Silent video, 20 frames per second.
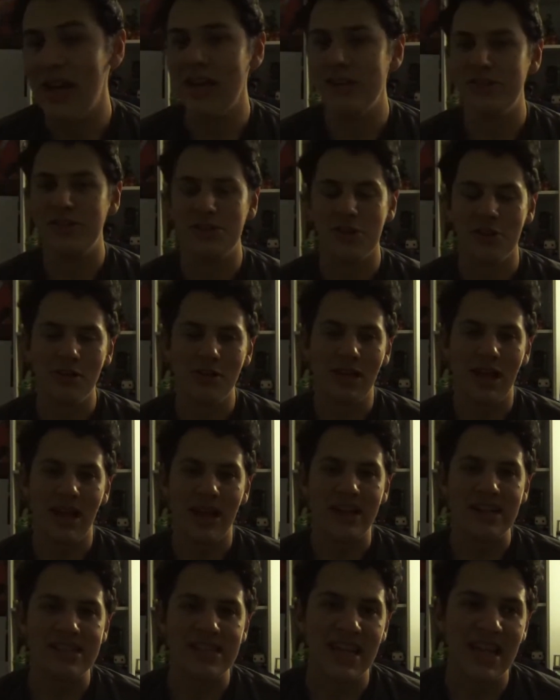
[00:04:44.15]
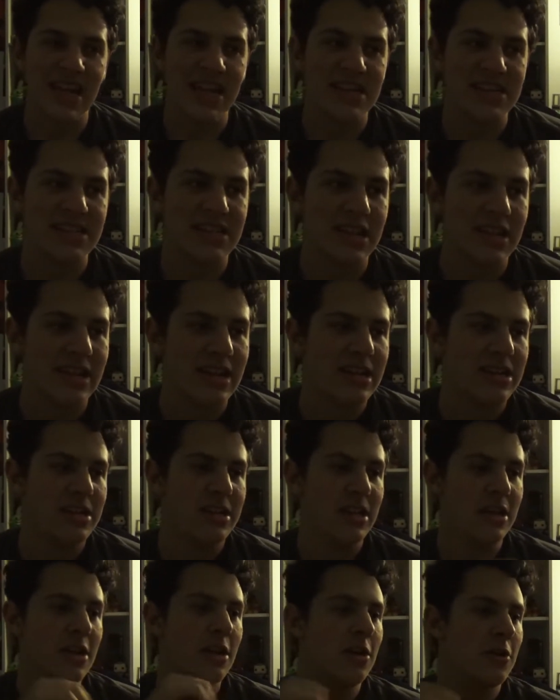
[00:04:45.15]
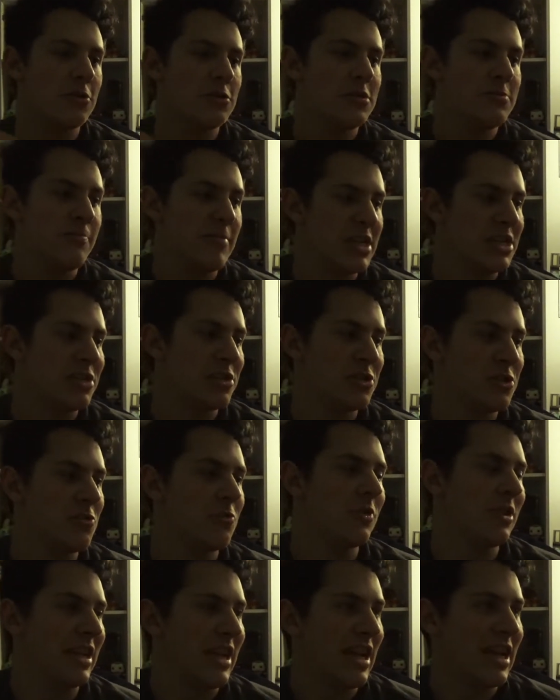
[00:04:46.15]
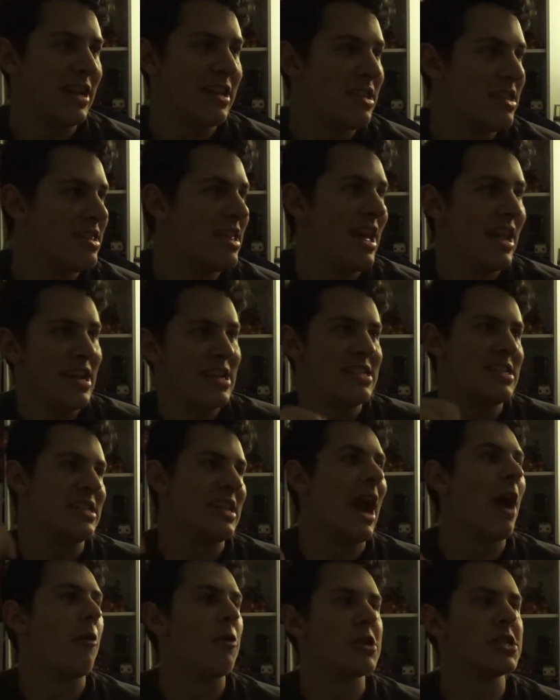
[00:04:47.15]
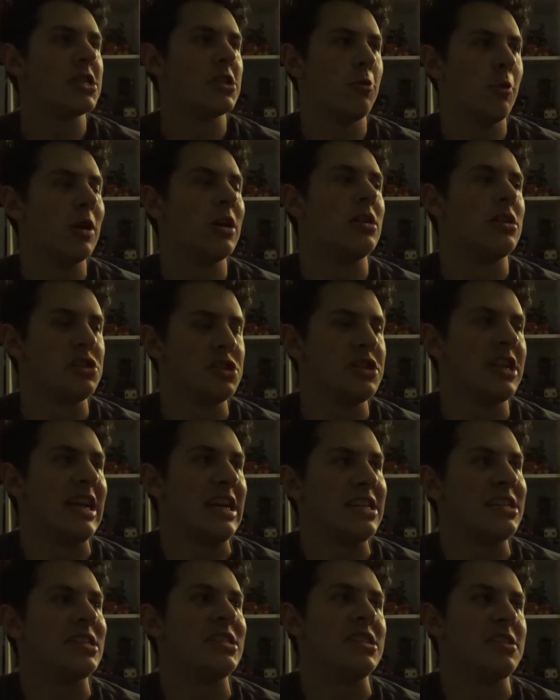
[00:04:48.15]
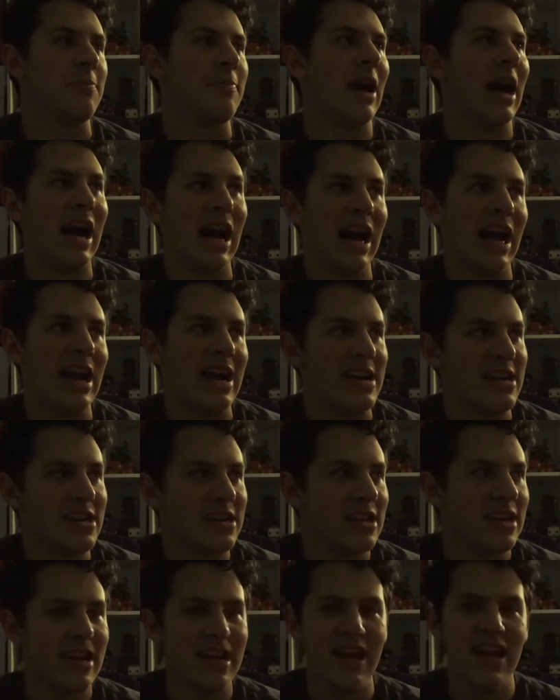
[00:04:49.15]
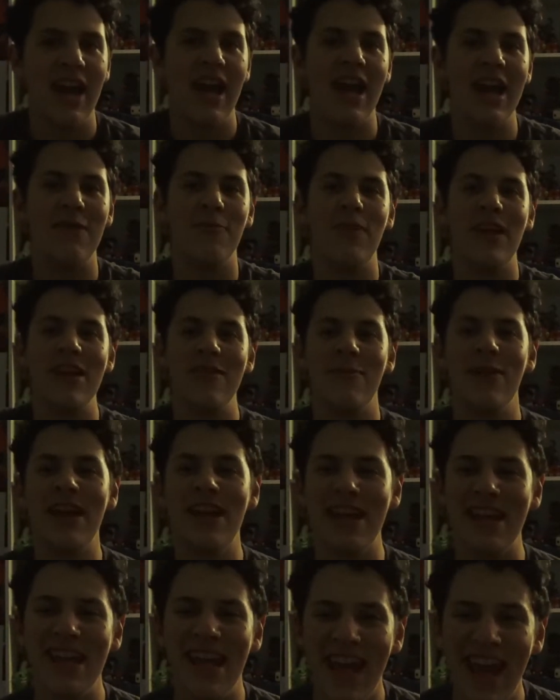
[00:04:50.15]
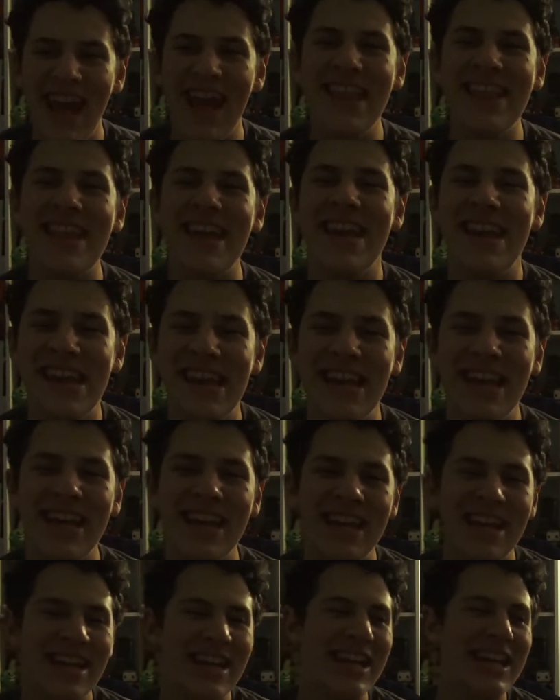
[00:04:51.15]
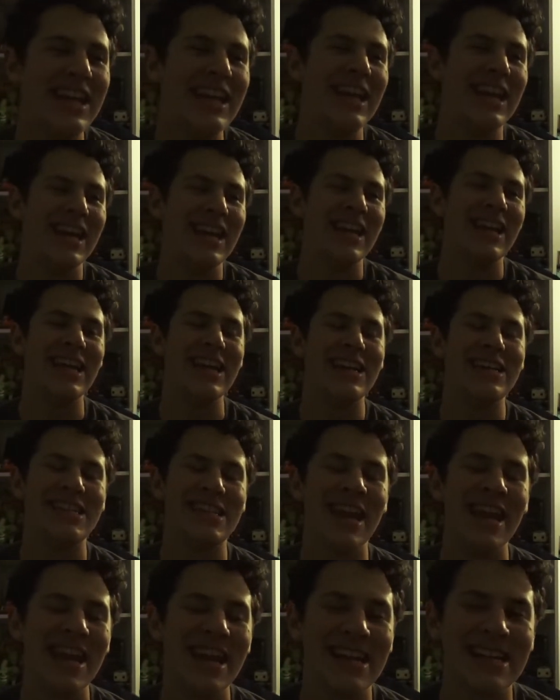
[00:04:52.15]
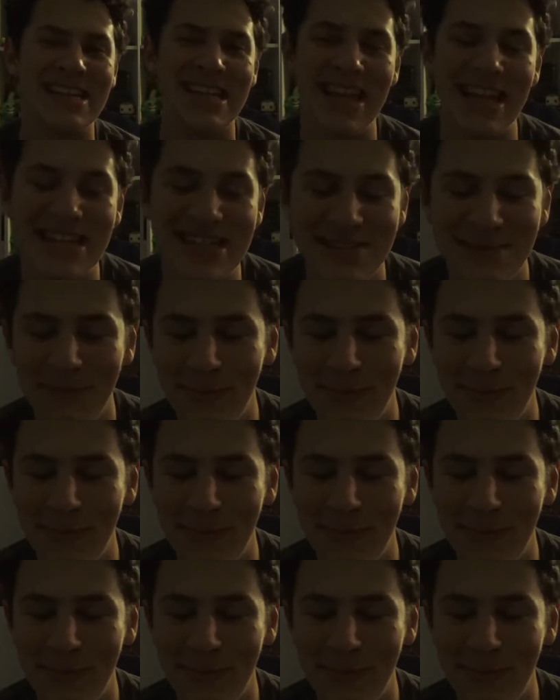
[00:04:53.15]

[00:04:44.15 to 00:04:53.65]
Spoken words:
Sherlock says, "You know, Miss Juliet, that isn't how a squirrel shakes its behind." And then he shakes his